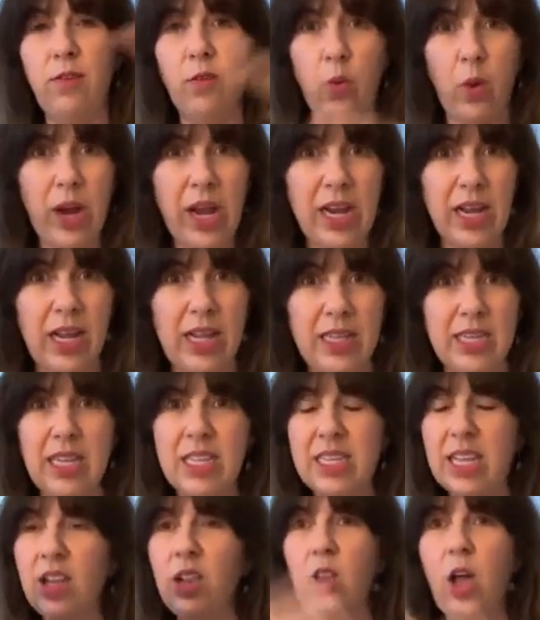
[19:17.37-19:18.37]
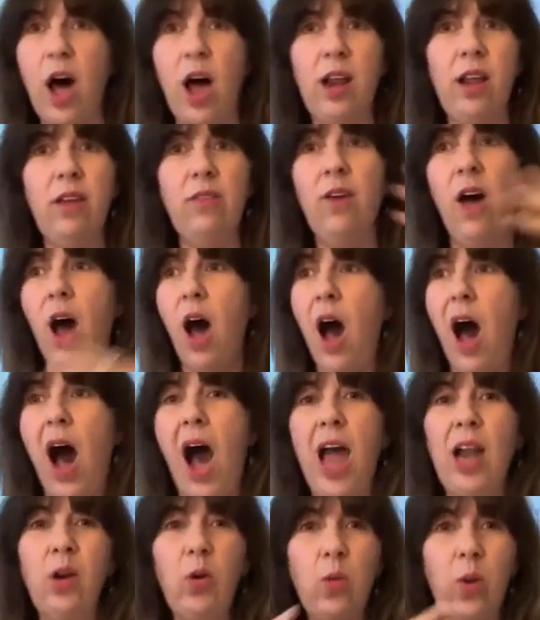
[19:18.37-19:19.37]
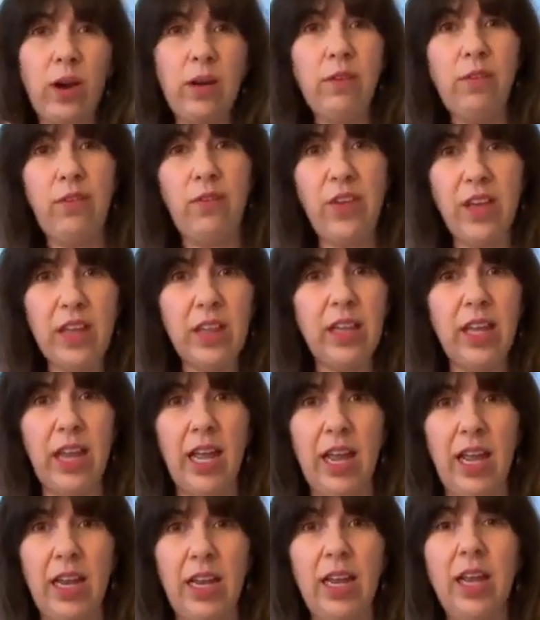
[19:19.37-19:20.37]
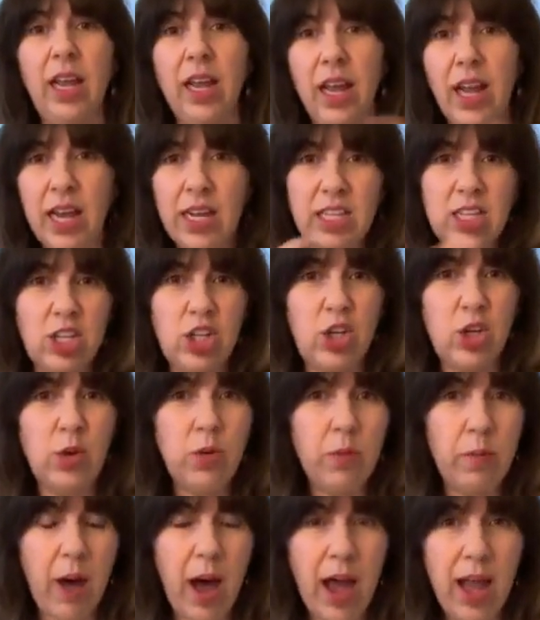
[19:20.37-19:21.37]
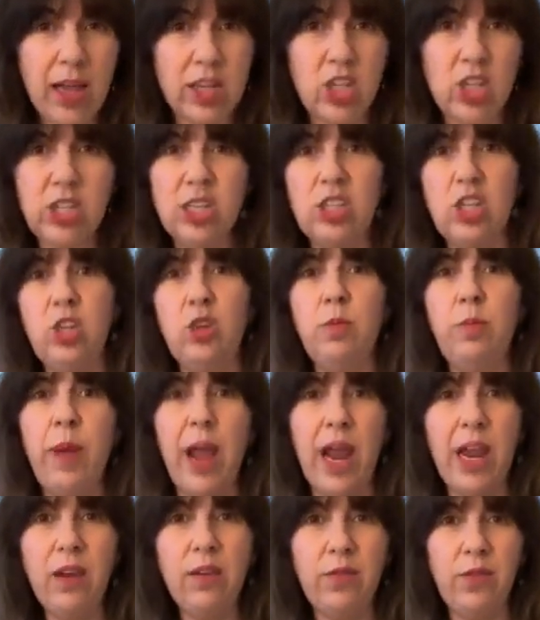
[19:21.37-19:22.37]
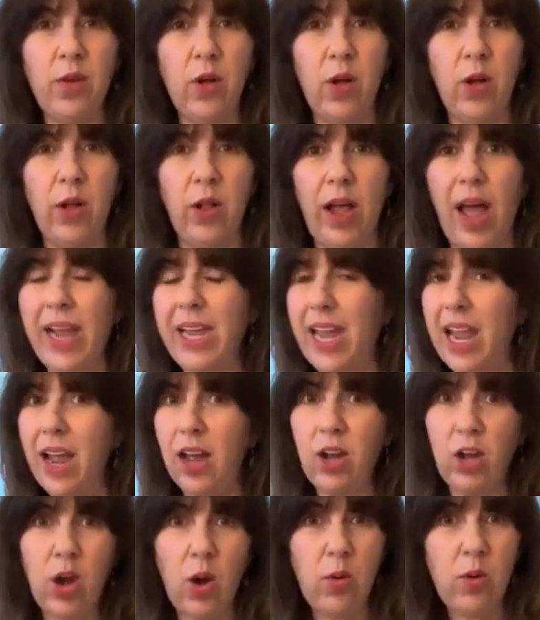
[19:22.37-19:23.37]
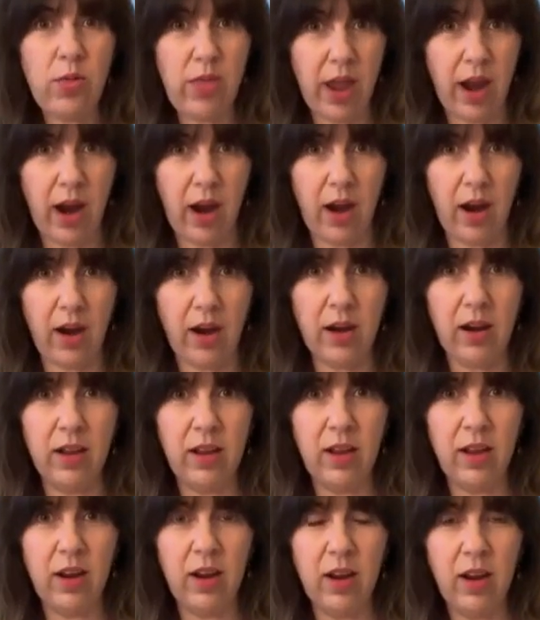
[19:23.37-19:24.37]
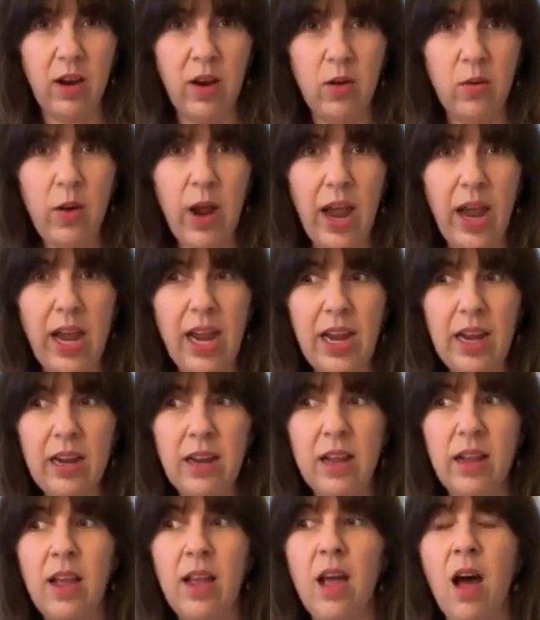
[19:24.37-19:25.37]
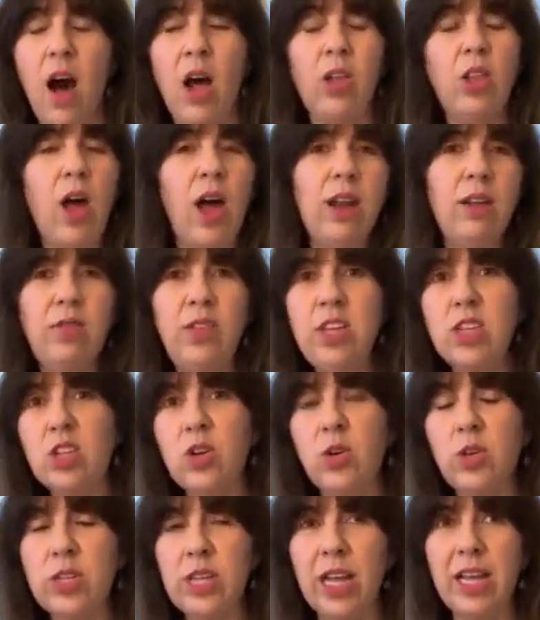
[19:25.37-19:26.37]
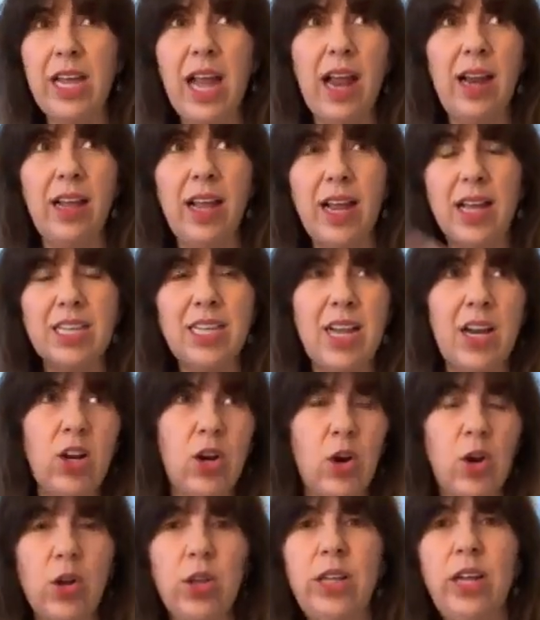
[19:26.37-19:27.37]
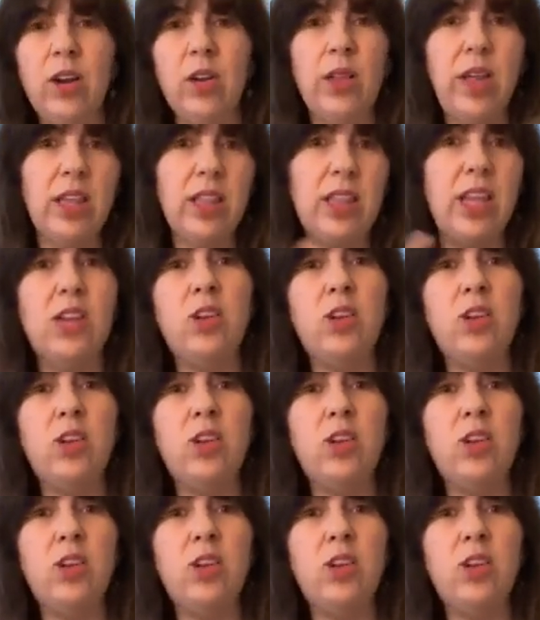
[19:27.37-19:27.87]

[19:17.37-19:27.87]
of avoidance. It's a lot of, I don't want to feel it. It's too much. It's too painful. I can't go there. Right? A lot of these girls, again, like I said it earlier,